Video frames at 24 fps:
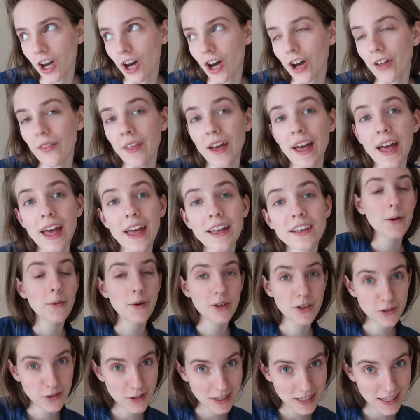are that we're
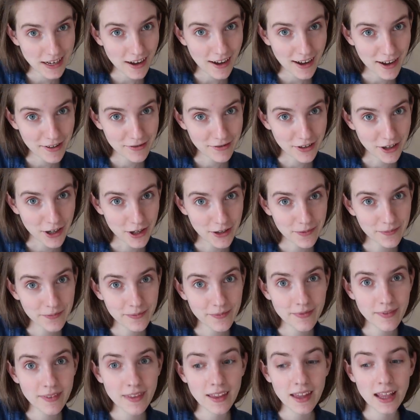using an iPhone.